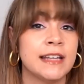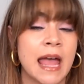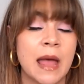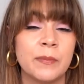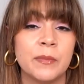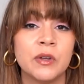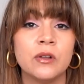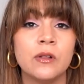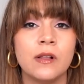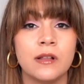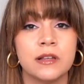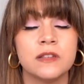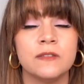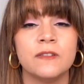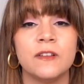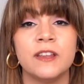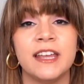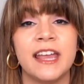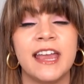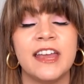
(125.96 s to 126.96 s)
chemical
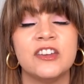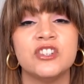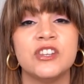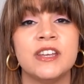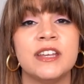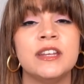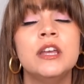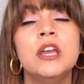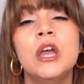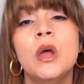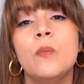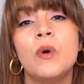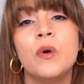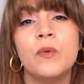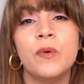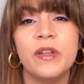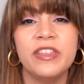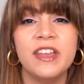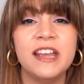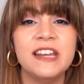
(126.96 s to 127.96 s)
exfoliation,
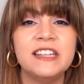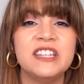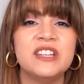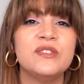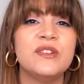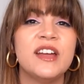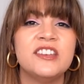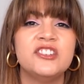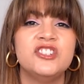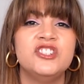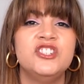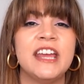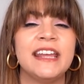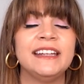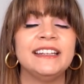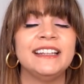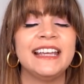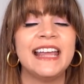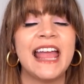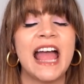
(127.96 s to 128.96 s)
but what they do is
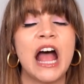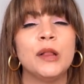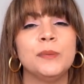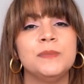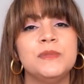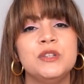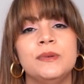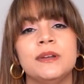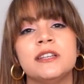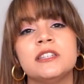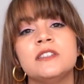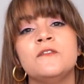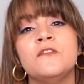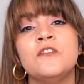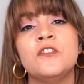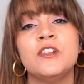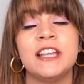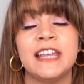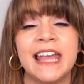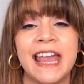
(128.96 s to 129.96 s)
gently help to
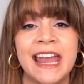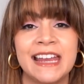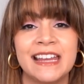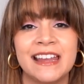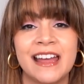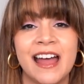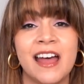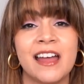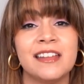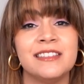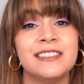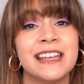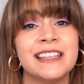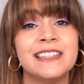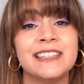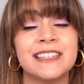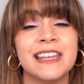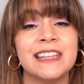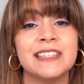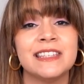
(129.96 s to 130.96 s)
exfoliate uh,
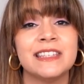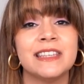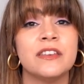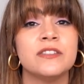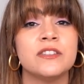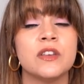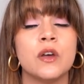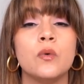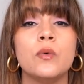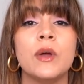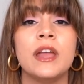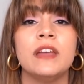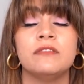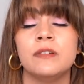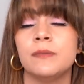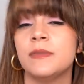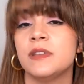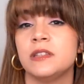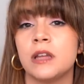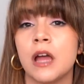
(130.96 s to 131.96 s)
dead skin cells away
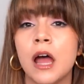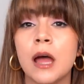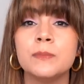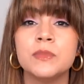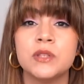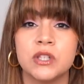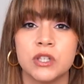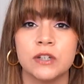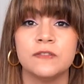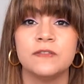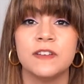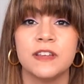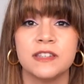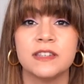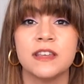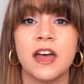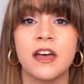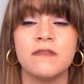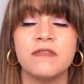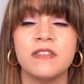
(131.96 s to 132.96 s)
from the top
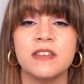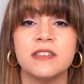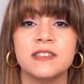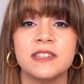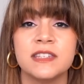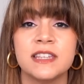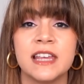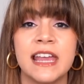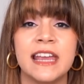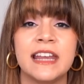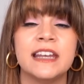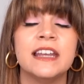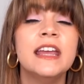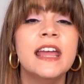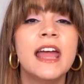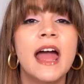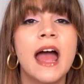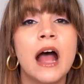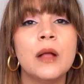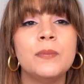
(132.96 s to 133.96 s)
surface of the skin,
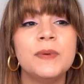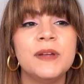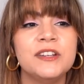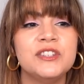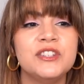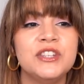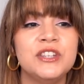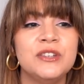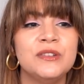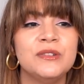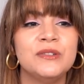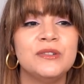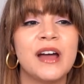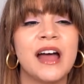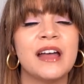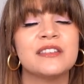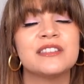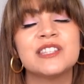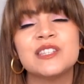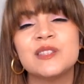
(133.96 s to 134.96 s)
helping to
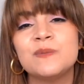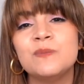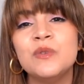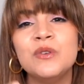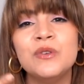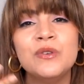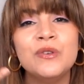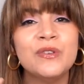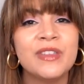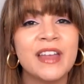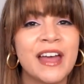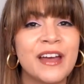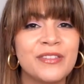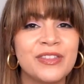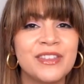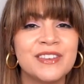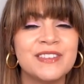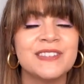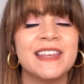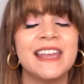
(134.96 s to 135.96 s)
uh, smooth
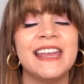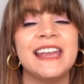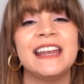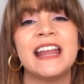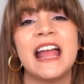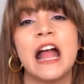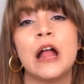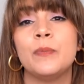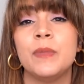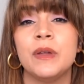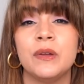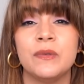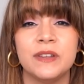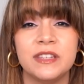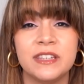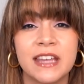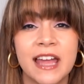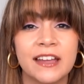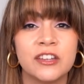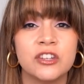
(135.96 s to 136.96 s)
out the skin, helping
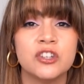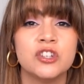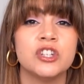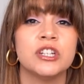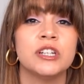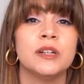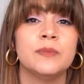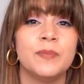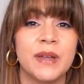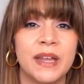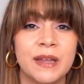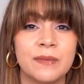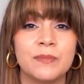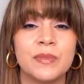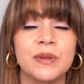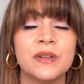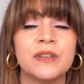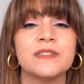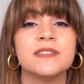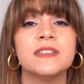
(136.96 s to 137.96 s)
with texture,
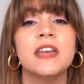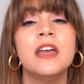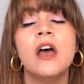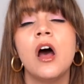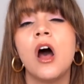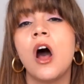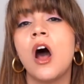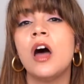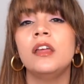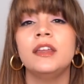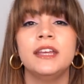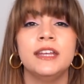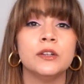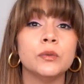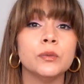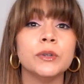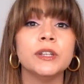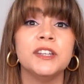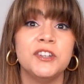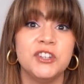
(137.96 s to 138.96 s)
pimples, all in
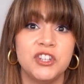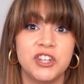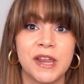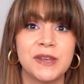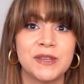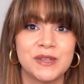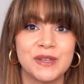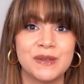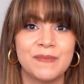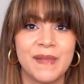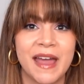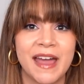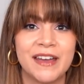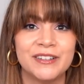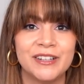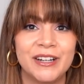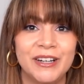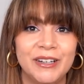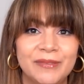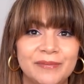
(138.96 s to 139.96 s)
a really gentle
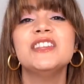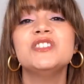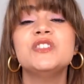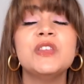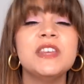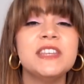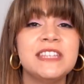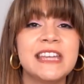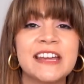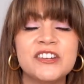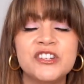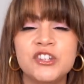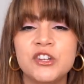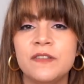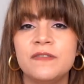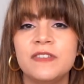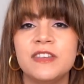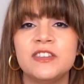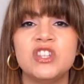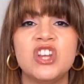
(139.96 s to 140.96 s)
manner. So the
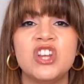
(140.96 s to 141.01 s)
texture of this